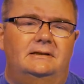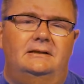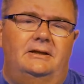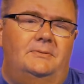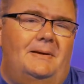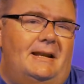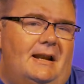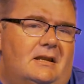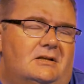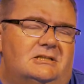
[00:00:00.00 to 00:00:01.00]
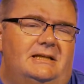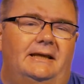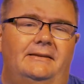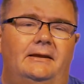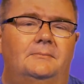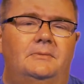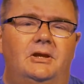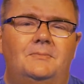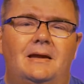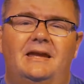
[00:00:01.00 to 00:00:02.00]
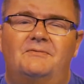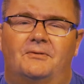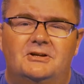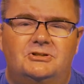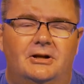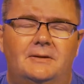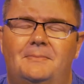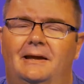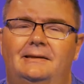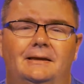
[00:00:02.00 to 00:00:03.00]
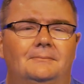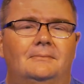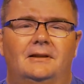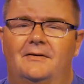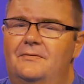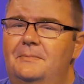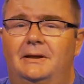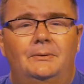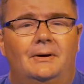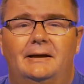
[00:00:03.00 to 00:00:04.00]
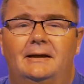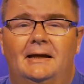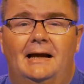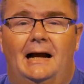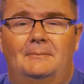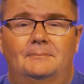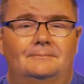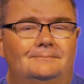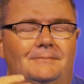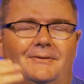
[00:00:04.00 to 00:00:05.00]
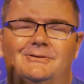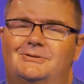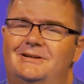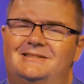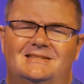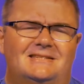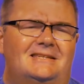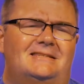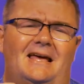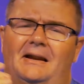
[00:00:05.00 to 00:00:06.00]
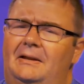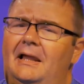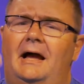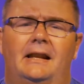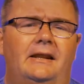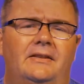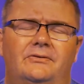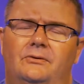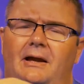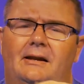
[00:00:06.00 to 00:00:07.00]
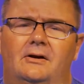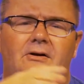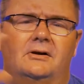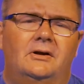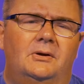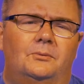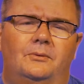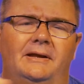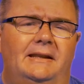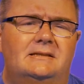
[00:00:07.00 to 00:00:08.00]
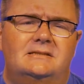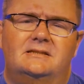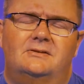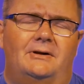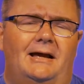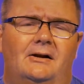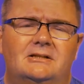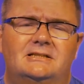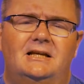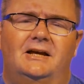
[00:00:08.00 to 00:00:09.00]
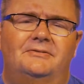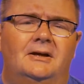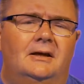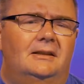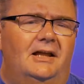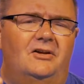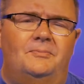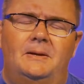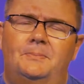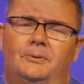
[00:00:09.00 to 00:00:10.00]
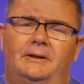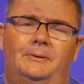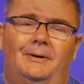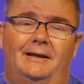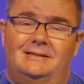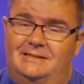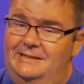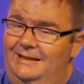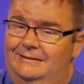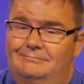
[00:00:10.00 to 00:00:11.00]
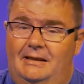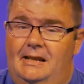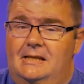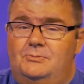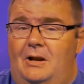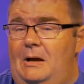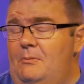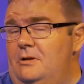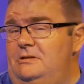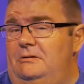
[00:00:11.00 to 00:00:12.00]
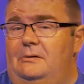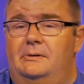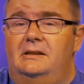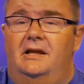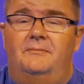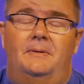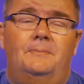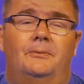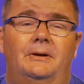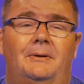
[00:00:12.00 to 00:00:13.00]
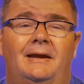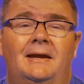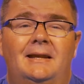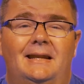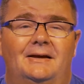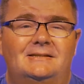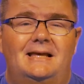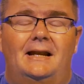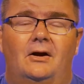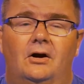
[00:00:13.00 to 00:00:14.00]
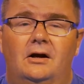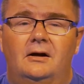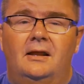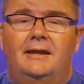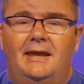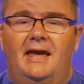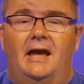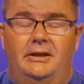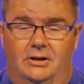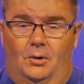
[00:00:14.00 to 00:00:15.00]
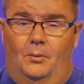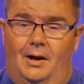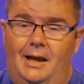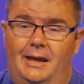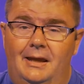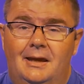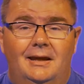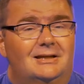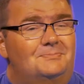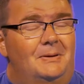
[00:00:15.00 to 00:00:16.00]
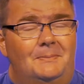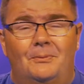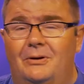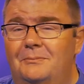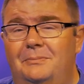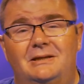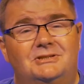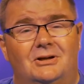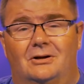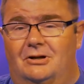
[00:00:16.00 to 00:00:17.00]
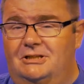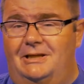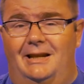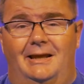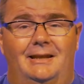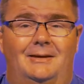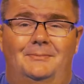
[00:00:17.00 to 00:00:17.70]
You may not understand them. You may get frustrated by them. Love them anyway. Mother Teresa says that a lot and throughout her readings and throughout her stuff. Love people anyway. And she did. And that's what I want to do. I want to love people anyway. Now, is that hard? Yeah. You know why? Because people can be jerks. Can I get an